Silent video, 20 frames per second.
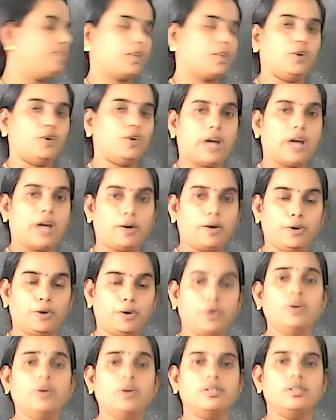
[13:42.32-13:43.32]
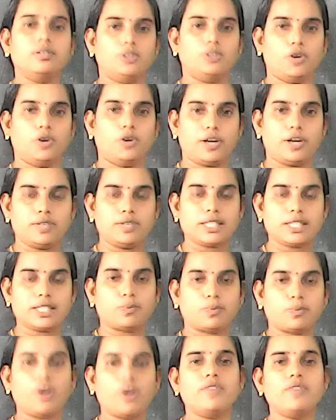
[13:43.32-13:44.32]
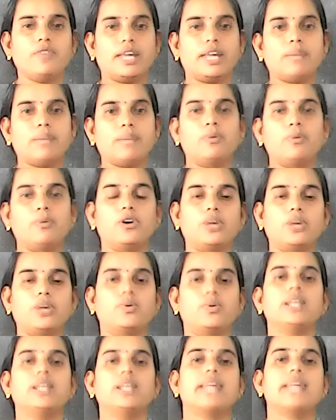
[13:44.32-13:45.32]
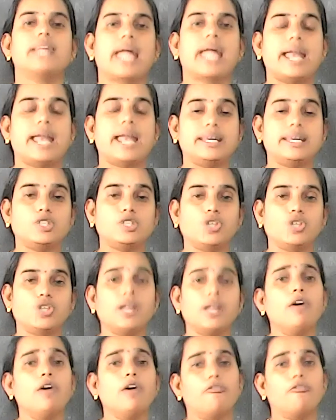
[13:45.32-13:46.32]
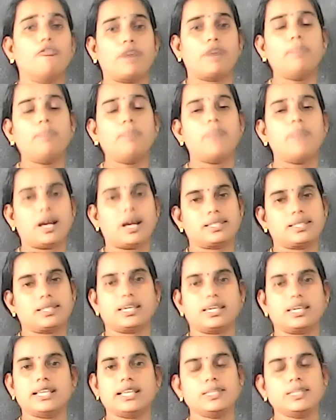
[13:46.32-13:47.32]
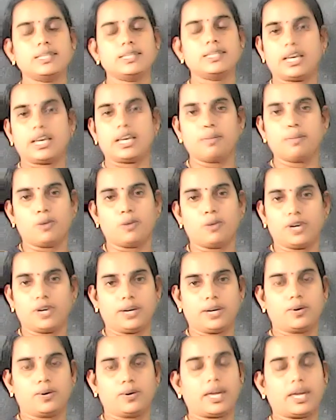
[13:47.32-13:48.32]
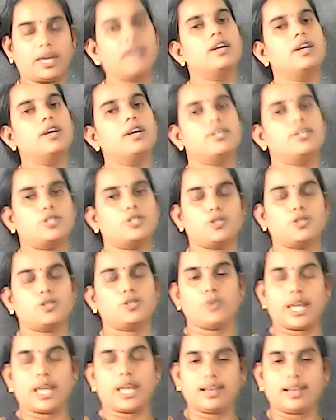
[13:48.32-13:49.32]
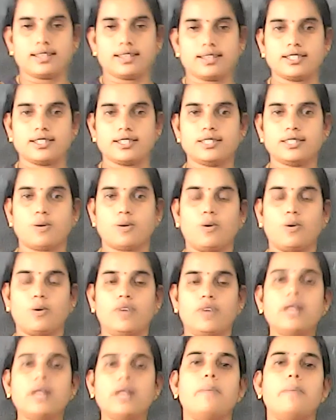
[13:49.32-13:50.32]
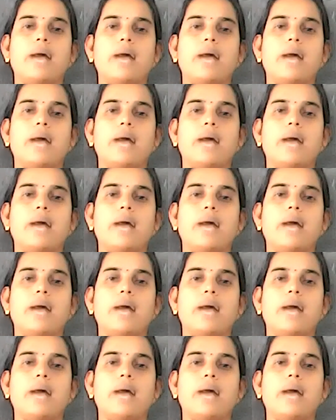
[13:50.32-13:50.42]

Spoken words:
you have to note down this point, very important one. The energy from plastic is very important. Okay, so today class is over.